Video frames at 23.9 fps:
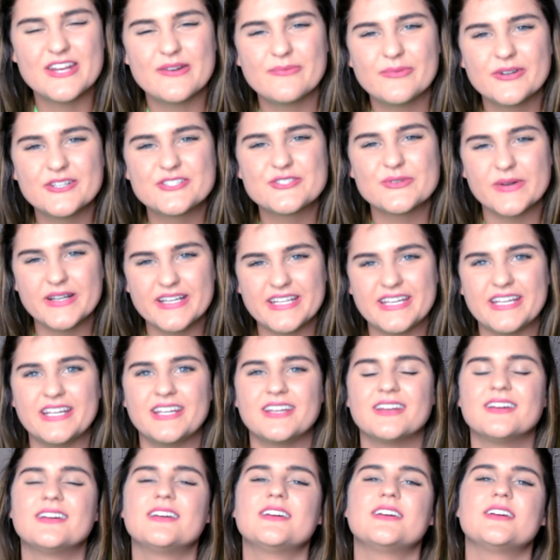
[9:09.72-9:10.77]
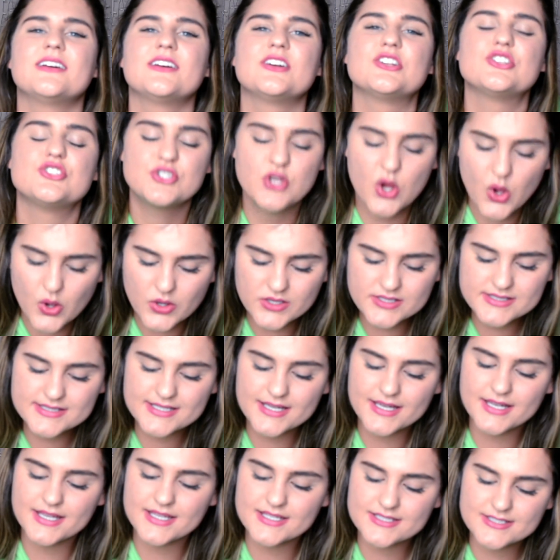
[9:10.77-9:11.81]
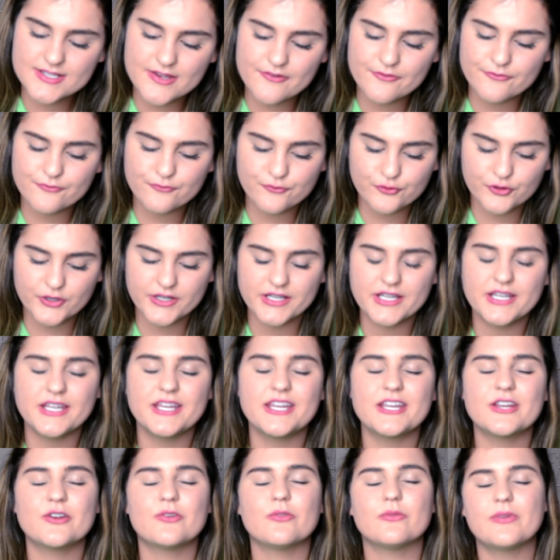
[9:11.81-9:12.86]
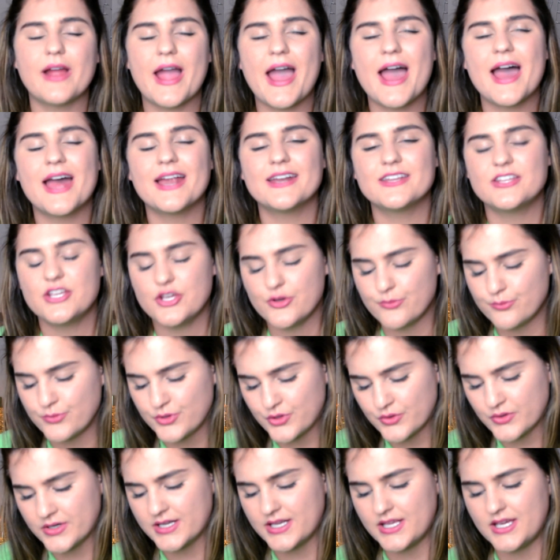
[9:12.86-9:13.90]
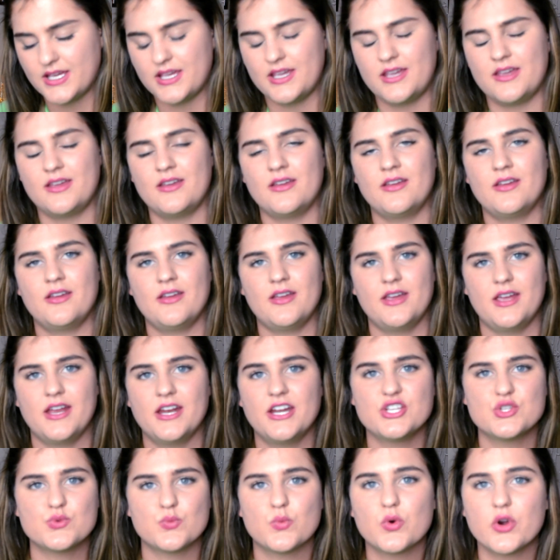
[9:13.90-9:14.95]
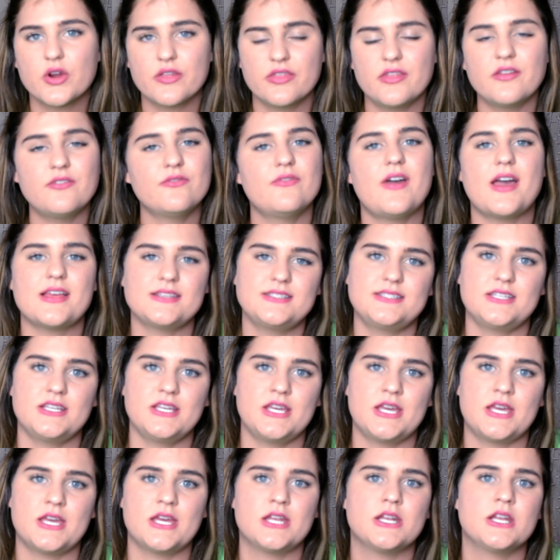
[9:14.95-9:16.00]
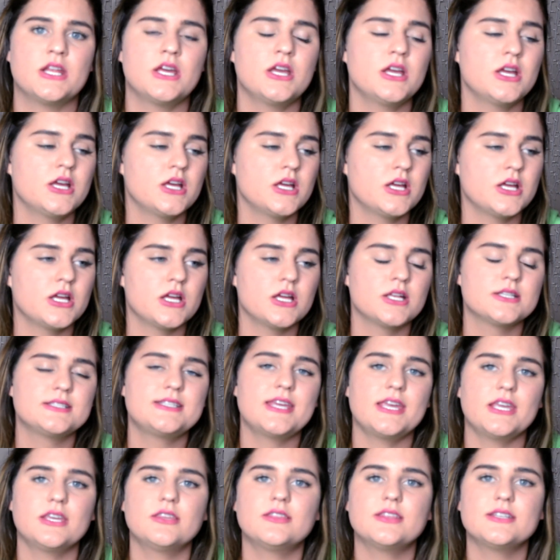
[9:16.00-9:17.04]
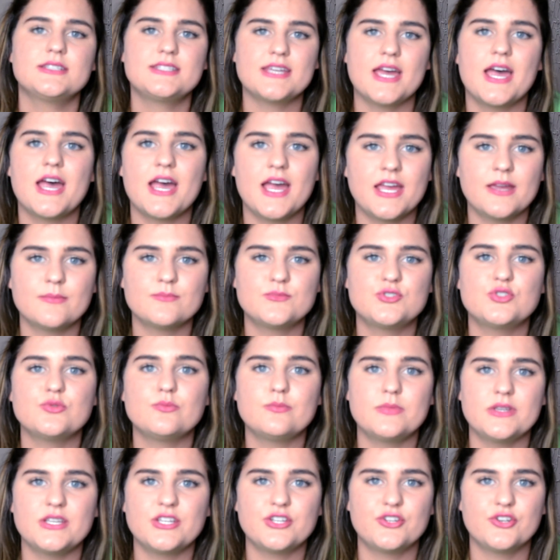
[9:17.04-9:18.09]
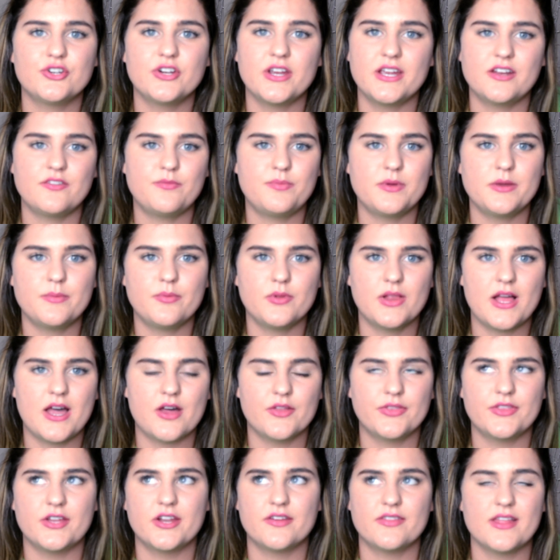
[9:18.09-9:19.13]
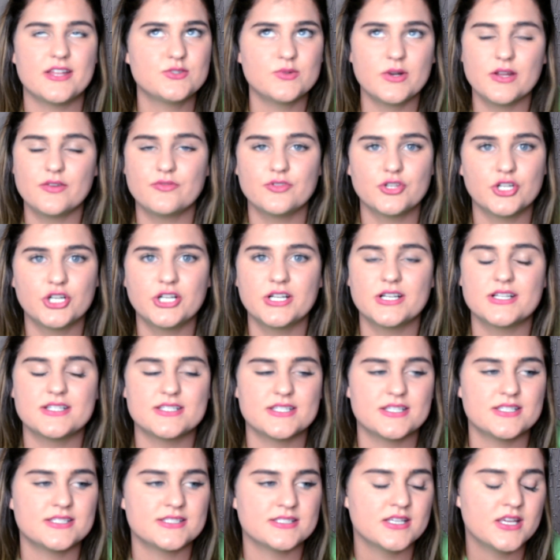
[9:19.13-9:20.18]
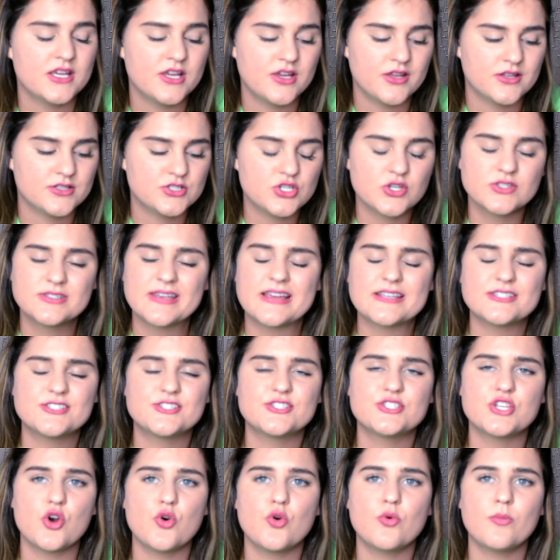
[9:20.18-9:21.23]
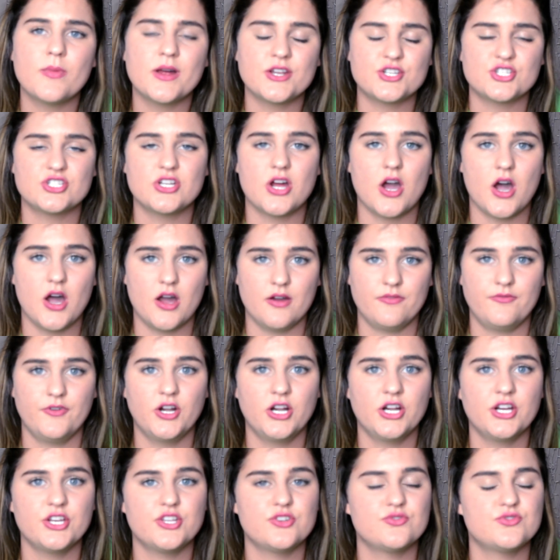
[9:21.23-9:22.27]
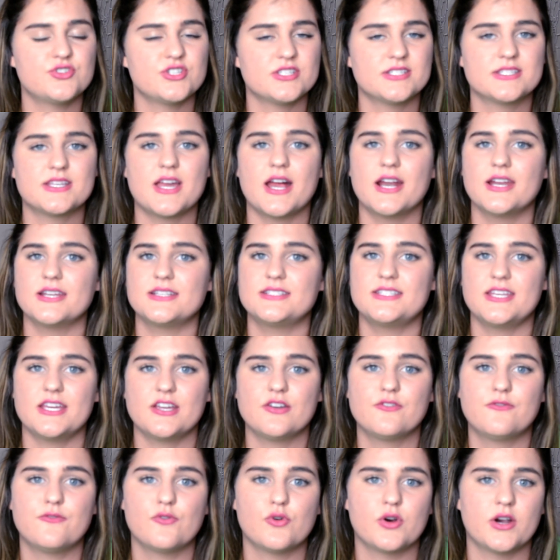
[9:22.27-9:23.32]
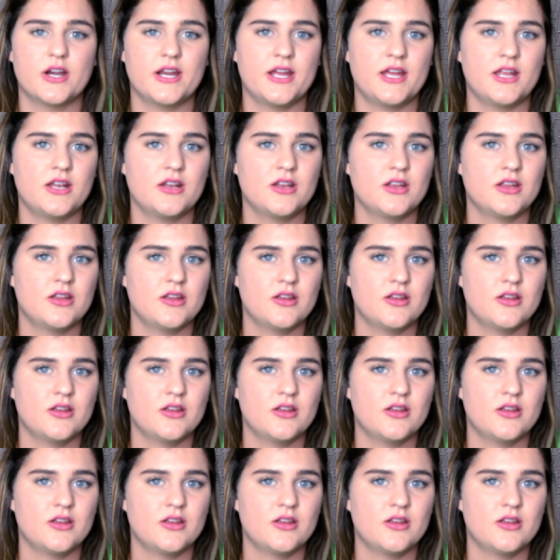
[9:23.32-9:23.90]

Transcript: Number 20. Tulsa is a freaking rad community. It is worth investing in. Take the time to meet creative people out there. That's what I've learned is Tulsa has so much to offer. You just got to dig for it.